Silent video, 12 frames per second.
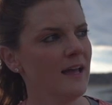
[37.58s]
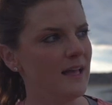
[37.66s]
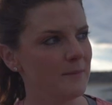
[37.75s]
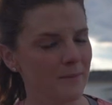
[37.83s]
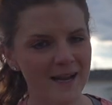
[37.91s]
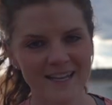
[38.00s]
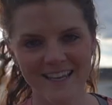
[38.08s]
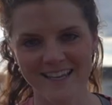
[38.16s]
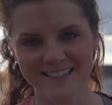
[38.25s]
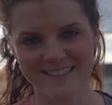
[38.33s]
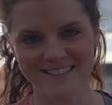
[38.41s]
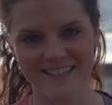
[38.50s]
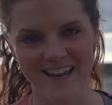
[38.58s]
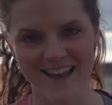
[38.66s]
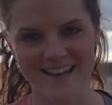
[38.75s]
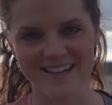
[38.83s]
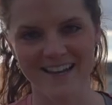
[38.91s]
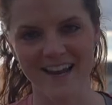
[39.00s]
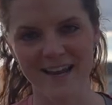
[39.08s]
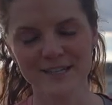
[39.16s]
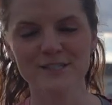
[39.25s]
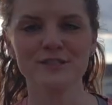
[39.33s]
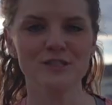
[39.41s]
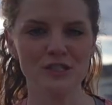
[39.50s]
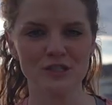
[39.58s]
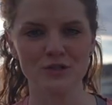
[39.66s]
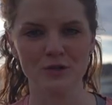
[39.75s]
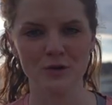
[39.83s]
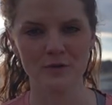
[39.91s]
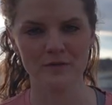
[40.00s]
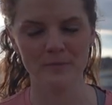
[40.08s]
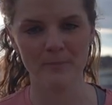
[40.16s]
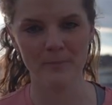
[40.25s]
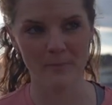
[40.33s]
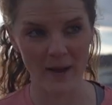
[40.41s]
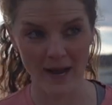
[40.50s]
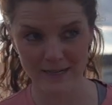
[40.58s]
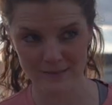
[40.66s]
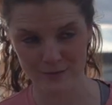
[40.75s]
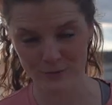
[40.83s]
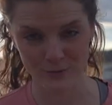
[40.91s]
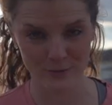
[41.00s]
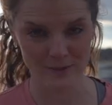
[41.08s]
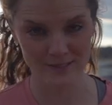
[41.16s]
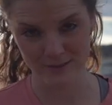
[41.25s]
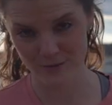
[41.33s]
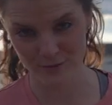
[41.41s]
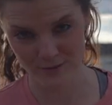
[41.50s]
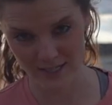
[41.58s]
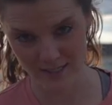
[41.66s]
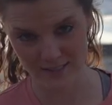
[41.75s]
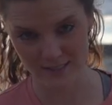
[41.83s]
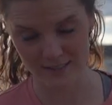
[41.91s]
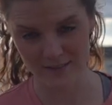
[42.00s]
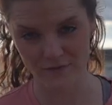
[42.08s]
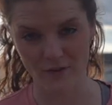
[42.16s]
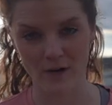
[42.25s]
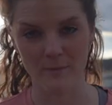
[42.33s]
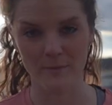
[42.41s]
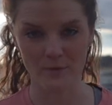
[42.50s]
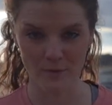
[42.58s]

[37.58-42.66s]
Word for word: In my case tonight, I actually just drove back to Central Texas from